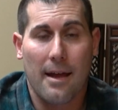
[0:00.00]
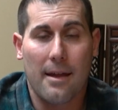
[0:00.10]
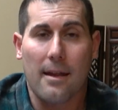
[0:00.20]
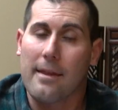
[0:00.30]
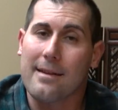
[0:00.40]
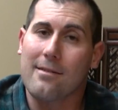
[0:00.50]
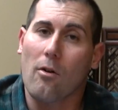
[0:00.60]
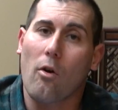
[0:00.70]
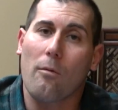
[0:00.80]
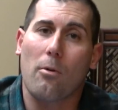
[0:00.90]
And that's the
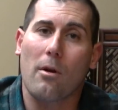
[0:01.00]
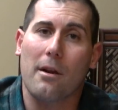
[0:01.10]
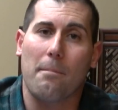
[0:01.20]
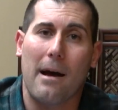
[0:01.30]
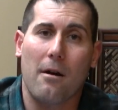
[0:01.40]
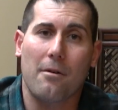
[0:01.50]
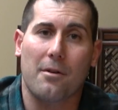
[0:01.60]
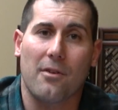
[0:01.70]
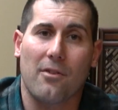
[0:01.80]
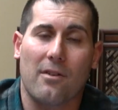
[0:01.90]
whole point of
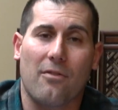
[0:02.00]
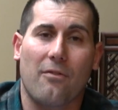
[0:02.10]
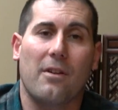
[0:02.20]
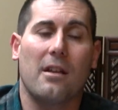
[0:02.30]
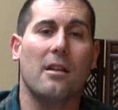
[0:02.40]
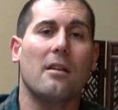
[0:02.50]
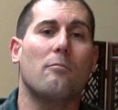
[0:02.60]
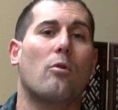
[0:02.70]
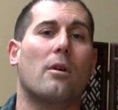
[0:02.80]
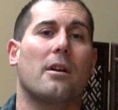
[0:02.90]
boundaries, is feeling
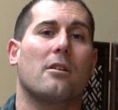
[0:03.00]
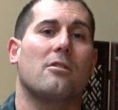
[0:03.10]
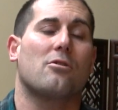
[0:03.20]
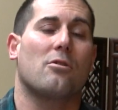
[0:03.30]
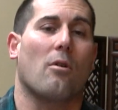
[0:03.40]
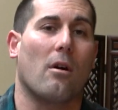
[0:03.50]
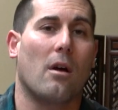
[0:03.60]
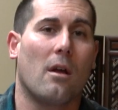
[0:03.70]
more in control.